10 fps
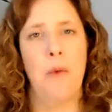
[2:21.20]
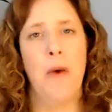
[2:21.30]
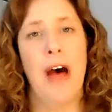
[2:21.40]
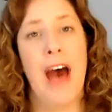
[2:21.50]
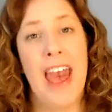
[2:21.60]

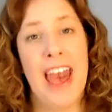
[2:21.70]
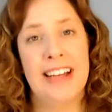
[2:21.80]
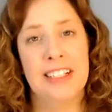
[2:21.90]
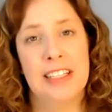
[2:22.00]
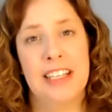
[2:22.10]
well, I
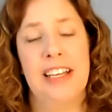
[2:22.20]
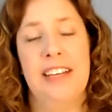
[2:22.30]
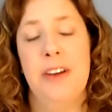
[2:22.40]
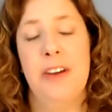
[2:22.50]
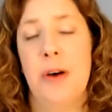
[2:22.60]
actually
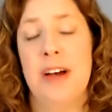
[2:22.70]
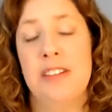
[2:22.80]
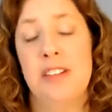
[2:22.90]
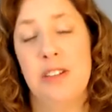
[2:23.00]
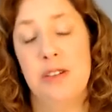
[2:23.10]
know a
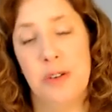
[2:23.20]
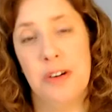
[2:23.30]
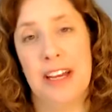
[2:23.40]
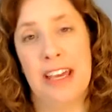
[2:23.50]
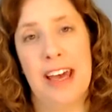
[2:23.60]

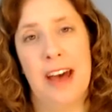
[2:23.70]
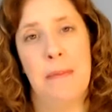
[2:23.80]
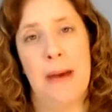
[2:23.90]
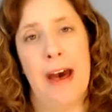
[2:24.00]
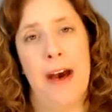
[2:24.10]
story
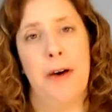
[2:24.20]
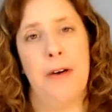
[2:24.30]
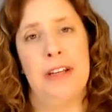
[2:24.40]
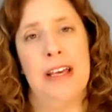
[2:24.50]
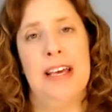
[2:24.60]

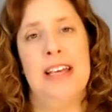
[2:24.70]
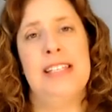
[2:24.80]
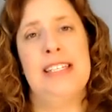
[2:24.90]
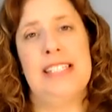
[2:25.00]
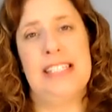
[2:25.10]
about
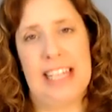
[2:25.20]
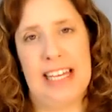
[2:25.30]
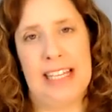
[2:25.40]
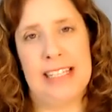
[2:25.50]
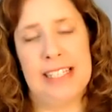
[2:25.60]

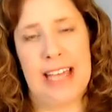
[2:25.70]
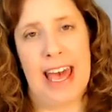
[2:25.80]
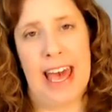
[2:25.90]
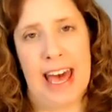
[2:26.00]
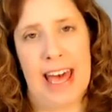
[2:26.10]
seeds
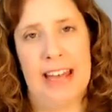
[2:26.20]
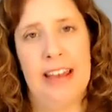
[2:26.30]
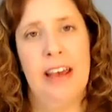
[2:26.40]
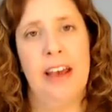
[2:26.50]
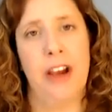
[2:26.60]

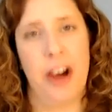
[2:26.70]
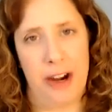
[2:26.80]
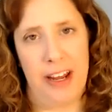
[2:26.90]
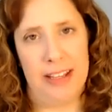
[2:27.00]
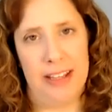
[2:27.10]
and
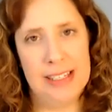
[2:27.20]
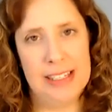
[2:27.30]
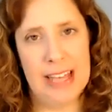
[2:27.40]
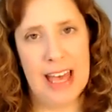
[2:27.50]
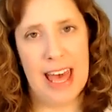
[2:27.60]
gardens.